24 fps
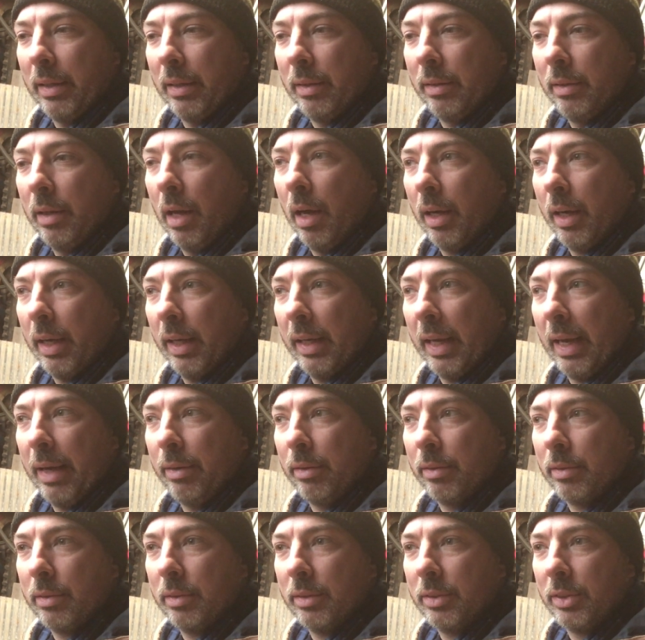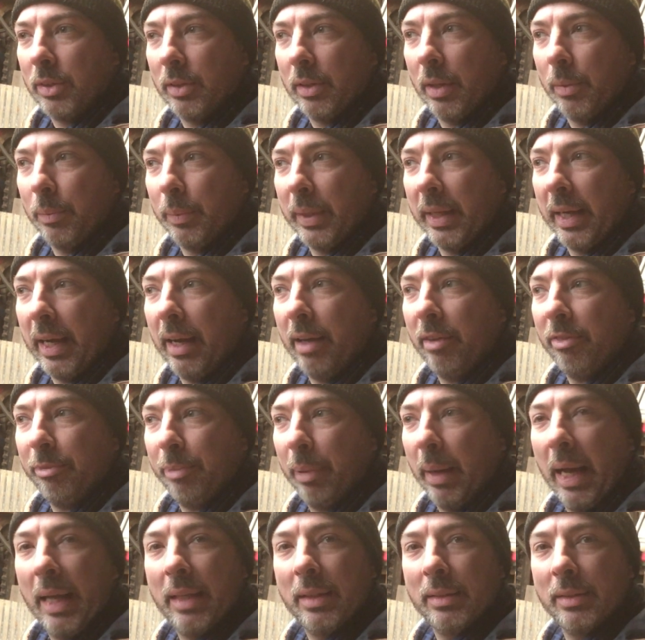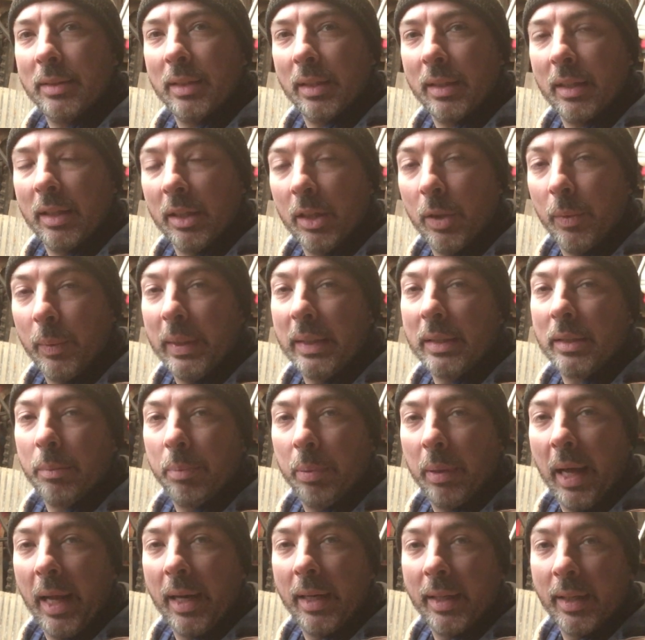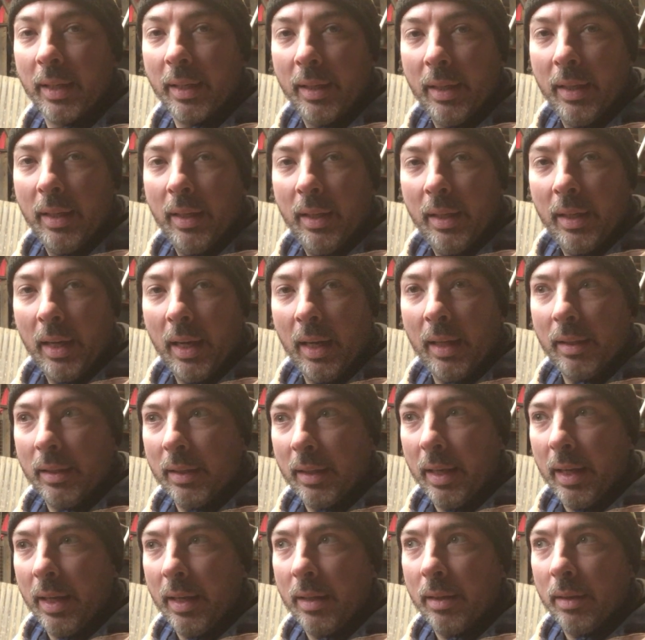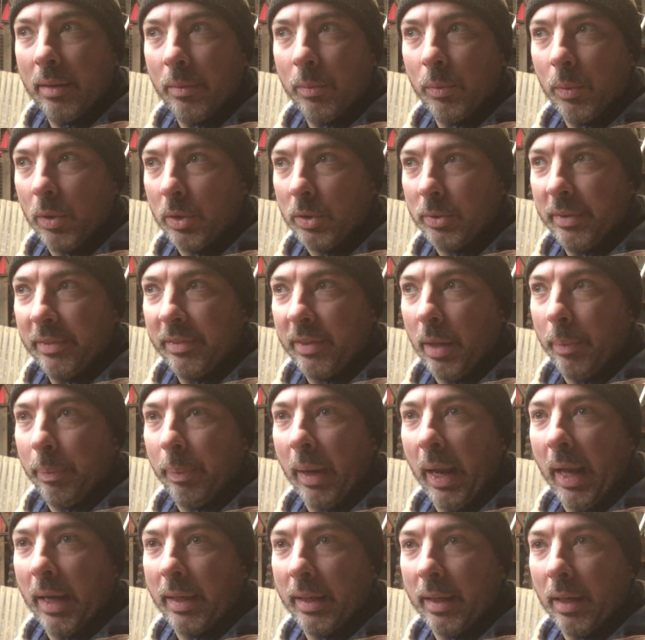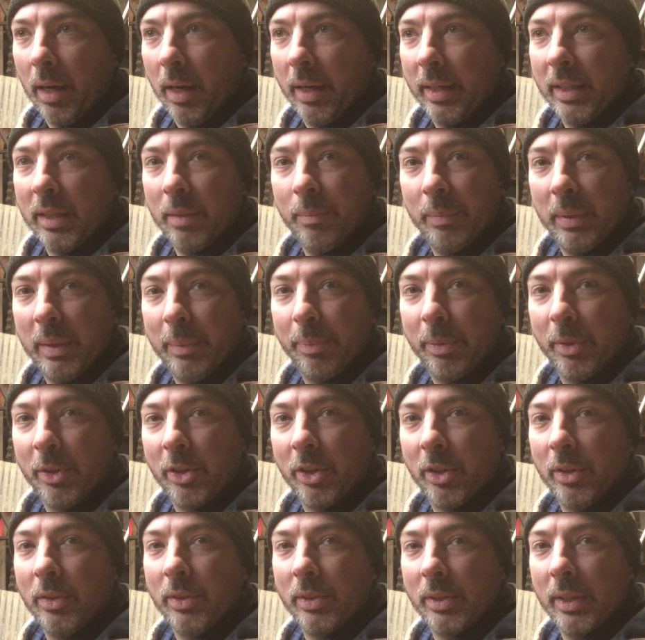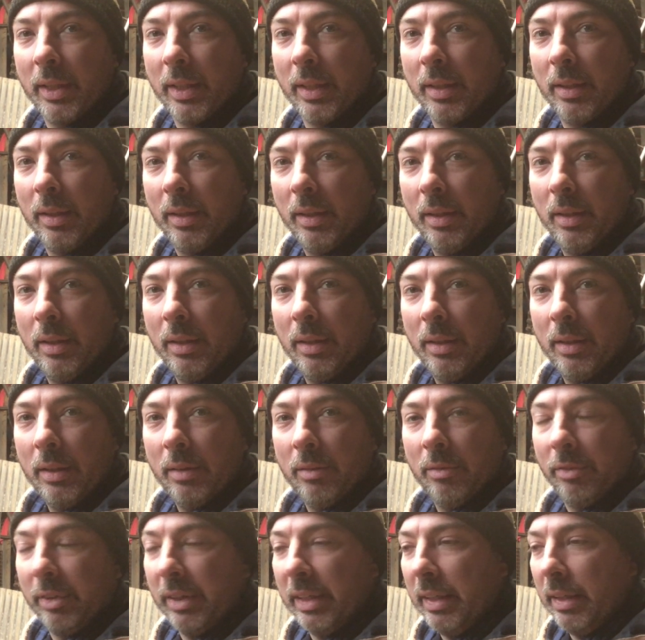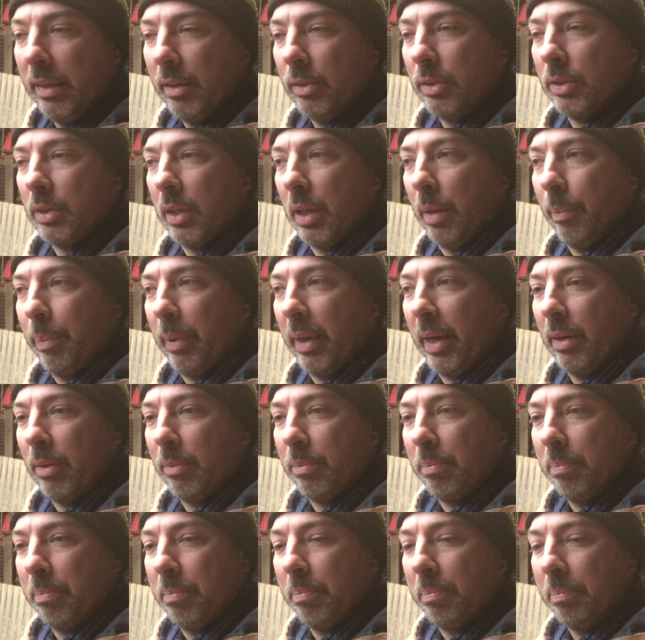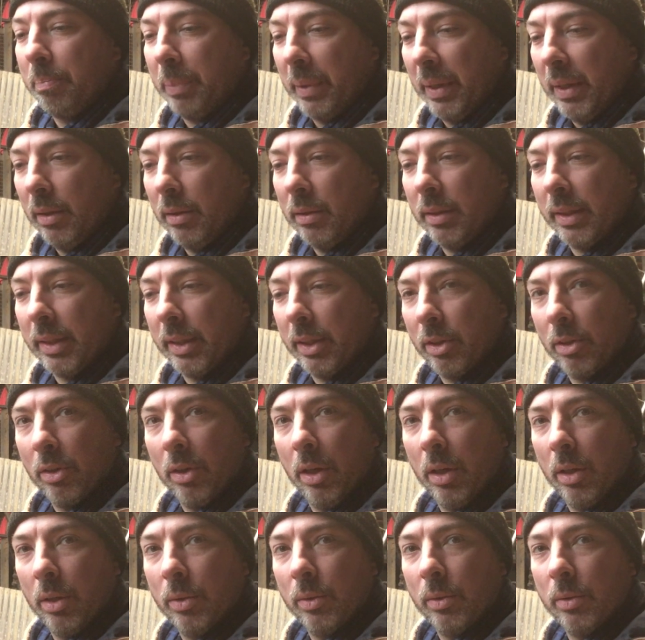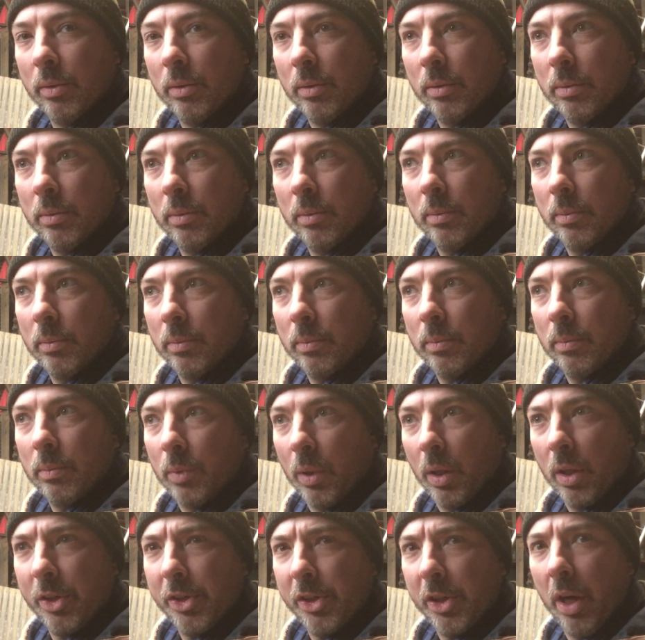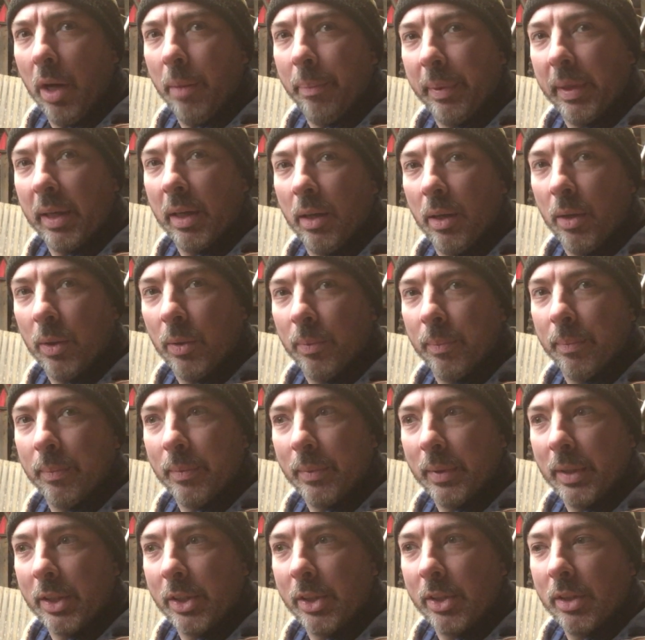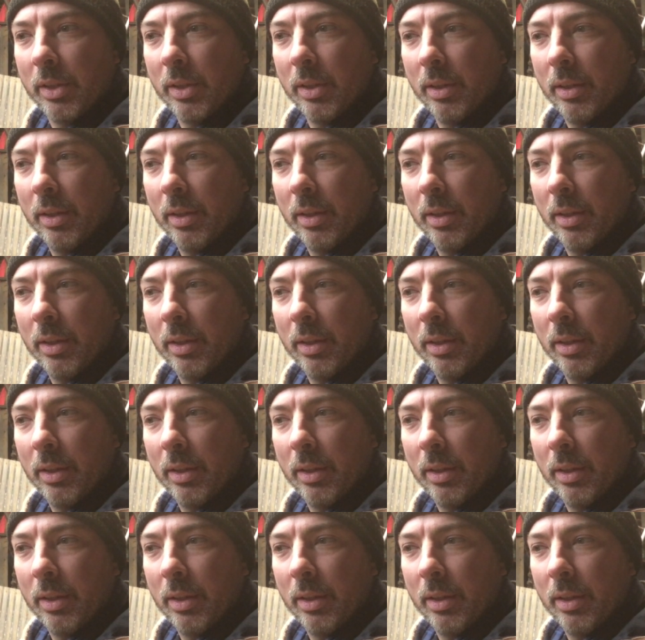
knock it out so that we have plans that can go into planning. And then once we've got planning, I can be producing videos about building your own workshop at home, which